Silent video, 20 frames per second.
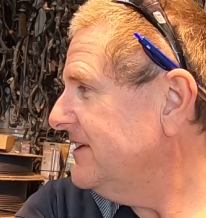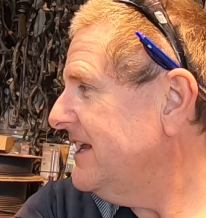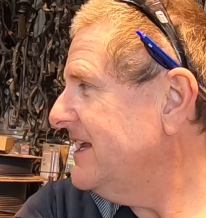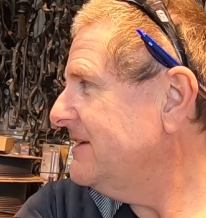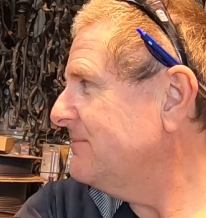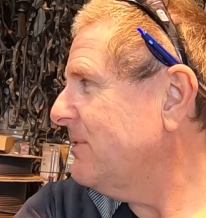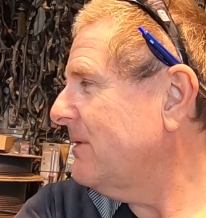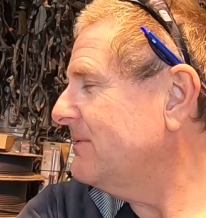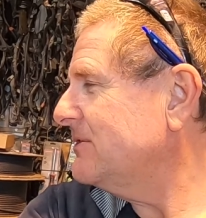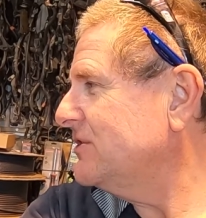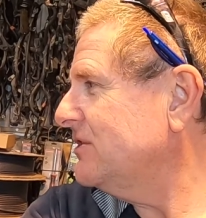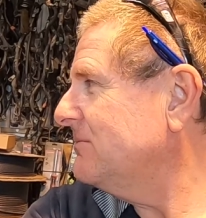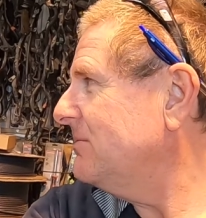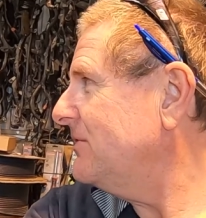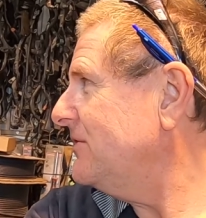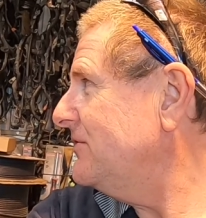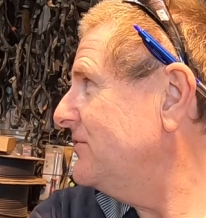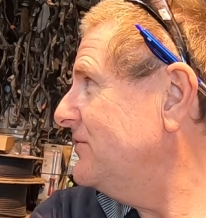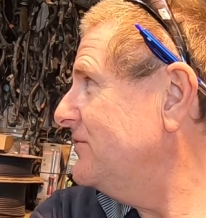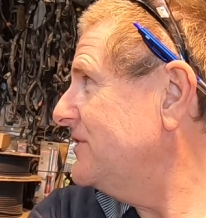Yeah, you probably should have
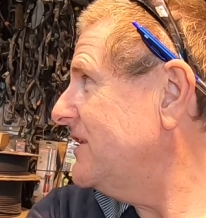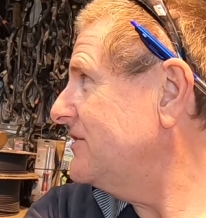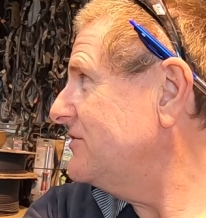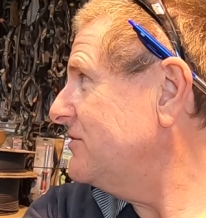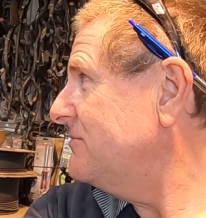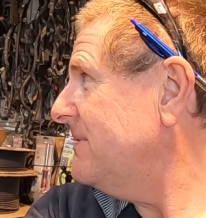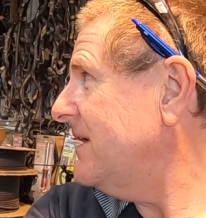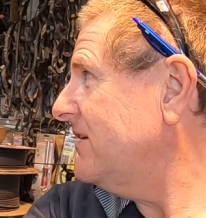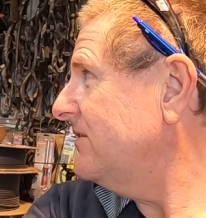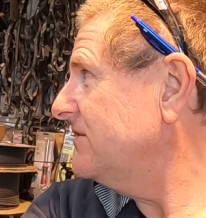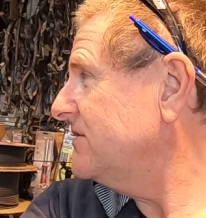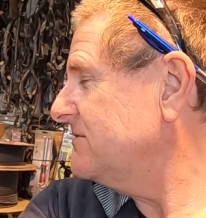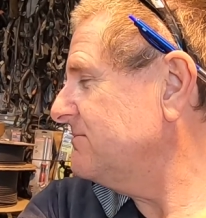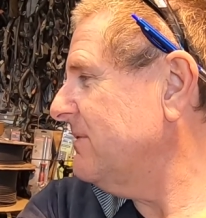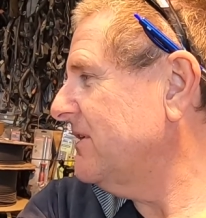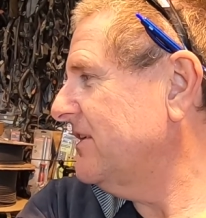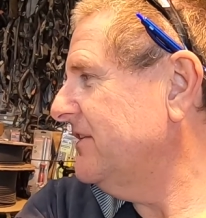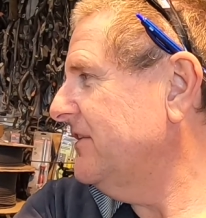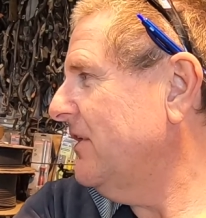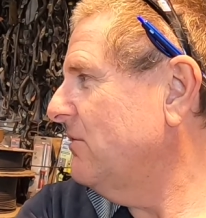put the 2J tune back on. Just
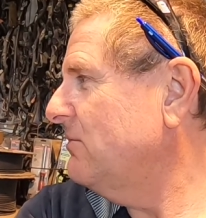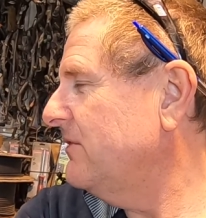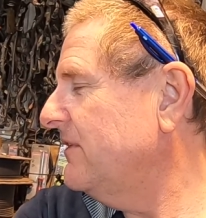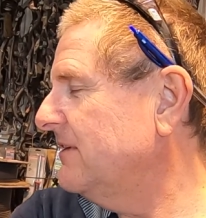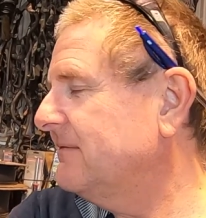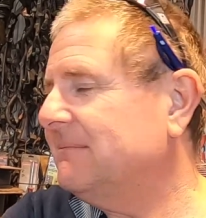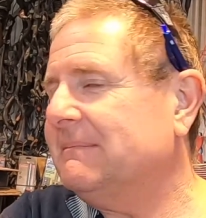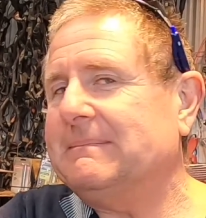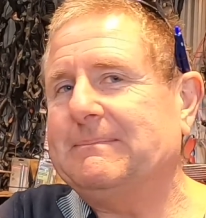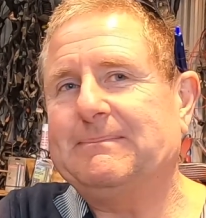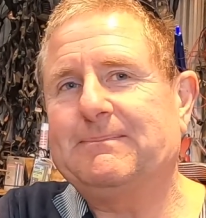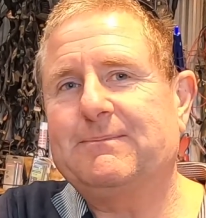played a note with it.